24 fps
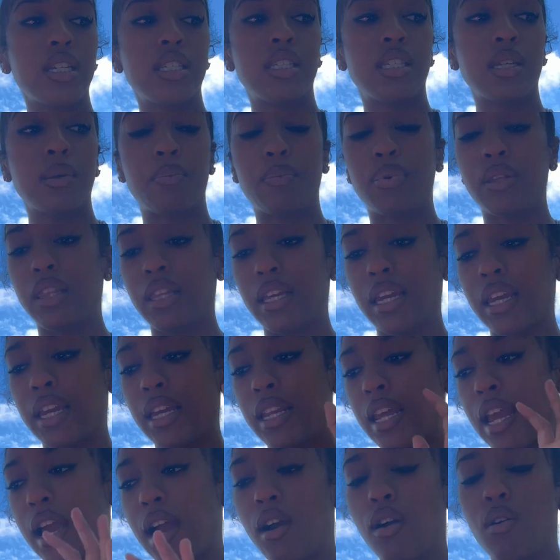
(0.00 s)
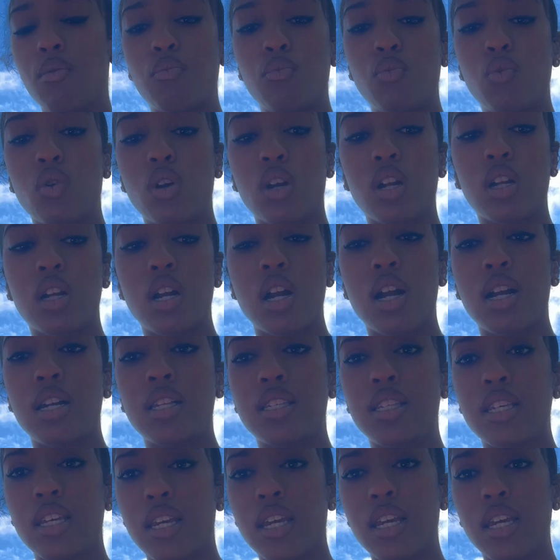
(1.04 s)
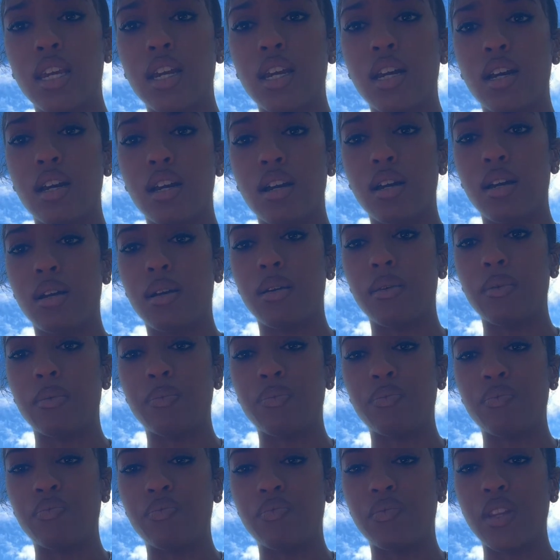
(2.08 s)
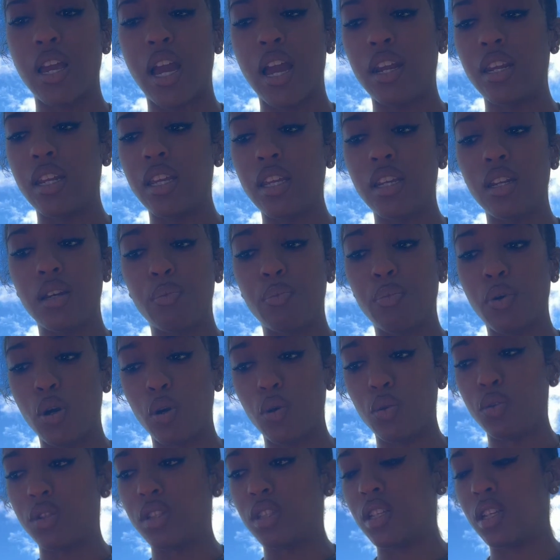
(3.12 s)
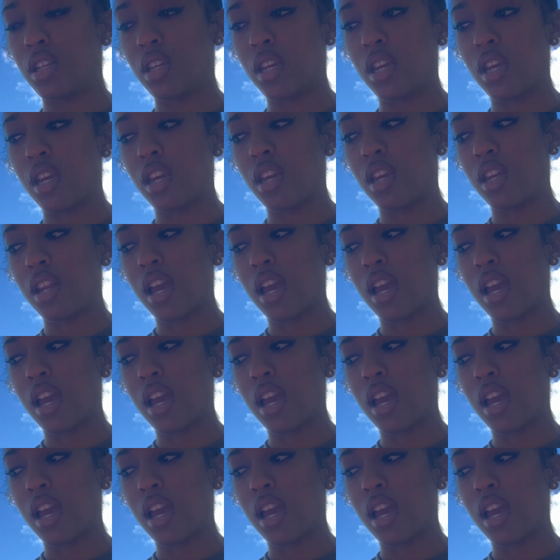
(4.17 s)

to plan out more content. I need a post again.